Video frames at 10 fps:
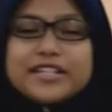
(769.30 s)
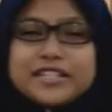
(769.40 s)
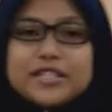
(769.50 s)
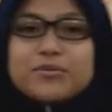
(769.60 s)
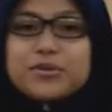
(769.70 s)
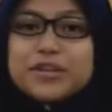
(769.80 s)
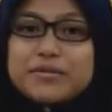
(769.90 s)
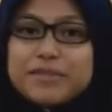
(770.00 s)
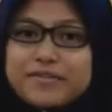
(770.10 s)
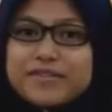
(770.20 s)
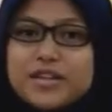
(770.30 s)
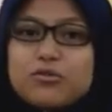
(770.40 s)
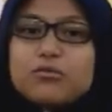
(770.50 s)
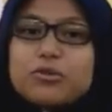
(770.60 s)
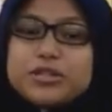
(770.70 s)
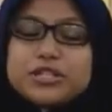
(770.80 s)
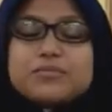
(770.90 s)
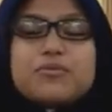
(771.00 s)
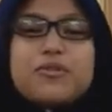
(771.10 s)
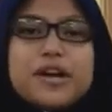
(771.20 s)
thus the Perodua Myvi will
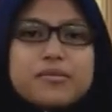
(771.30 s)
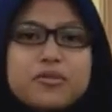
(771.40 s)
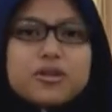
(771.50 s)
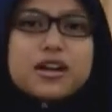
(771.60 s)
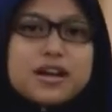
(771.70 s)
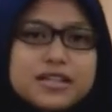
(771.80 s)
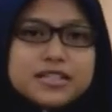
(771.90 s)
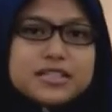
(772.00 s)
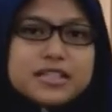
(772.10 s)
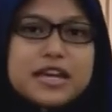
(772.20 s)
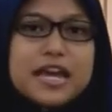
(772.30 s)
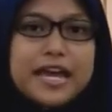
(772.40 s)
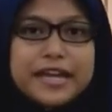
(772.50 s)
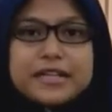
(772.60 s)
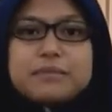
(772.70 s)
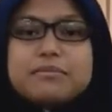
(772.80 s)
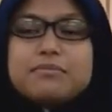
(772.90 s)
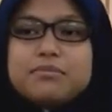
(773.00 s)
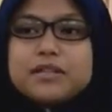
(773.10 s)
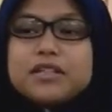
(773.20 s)
produce more and more cars, and
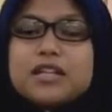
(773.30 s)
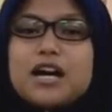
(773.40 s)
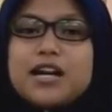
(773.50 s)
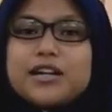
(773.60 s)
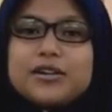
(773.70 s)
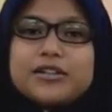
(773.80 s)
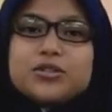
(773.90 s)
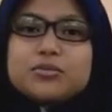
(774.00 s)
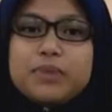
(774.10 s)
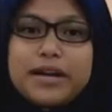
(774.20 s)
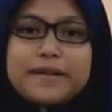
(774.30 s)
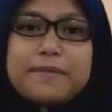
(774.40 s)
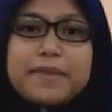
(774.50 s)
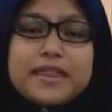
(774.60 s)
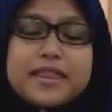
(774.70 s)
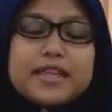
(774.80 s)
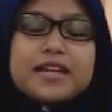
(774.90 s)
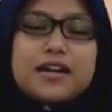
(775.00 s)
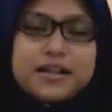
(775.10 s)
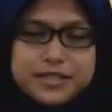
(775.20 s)
people are going to buy
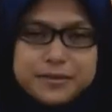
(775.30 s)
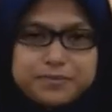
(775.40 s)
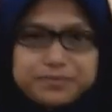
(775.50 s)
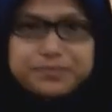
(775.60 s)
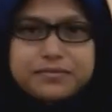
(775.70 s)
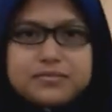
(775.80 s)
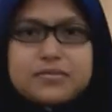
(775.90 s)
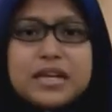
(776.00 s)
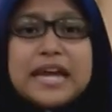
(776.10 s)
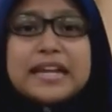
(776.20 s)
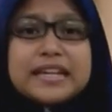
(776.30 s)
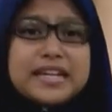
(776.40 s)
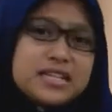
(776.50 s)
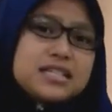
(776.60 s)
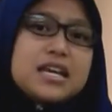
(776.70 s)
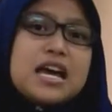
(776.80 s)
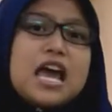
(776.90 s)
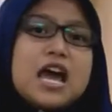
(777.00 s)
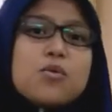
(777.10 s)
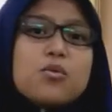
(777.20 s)
the cars, and this
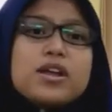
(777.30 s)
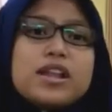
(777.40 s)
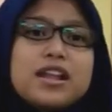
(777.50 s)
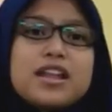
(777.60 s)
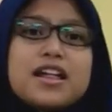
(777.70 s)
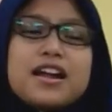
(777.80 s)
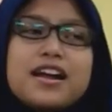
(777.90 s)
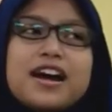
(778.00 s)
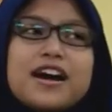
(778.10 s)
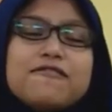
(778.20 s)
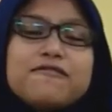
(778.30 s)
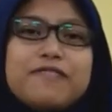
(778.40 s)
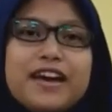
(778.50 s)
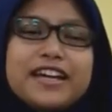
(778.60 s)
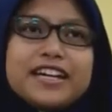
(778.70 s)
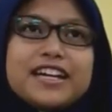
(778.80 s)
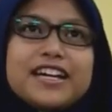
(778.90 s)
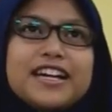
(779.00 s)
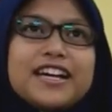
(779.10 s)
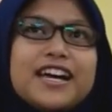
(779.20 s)
will
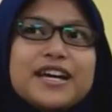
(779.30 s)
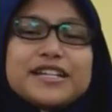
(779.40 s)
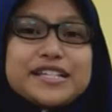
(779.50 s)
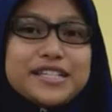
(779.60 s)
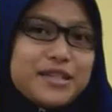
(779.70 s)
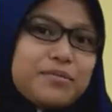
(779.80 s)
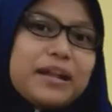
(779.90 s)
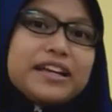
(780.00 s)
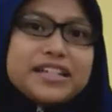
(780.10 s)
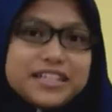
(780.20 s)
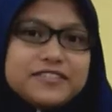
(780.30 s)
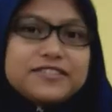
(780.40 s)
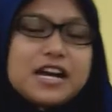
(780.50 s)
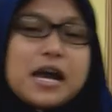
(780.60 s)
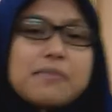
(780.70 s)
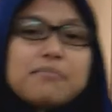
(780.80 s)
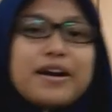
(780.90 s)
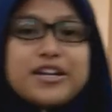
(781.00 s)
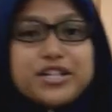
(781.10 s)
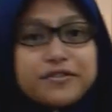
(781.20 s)
affect the supply curve
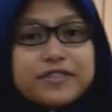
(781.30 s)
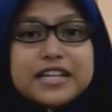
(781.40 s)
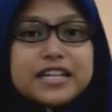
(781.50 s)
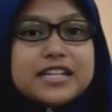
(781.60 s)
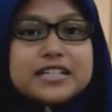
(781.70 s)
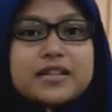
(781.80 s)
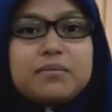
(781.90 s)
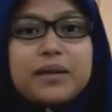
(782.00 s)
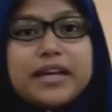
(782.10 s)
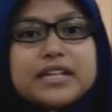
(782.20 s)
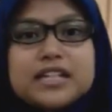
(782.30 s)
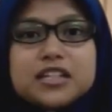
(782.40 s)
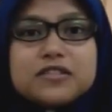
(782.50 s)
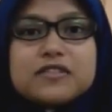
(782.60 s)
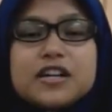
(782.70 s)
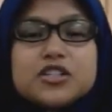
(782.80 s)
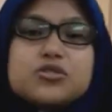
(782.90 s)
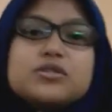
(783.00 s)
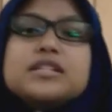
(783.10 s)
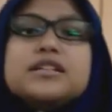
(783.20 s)
by shifting the supply curve
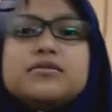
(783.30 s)
to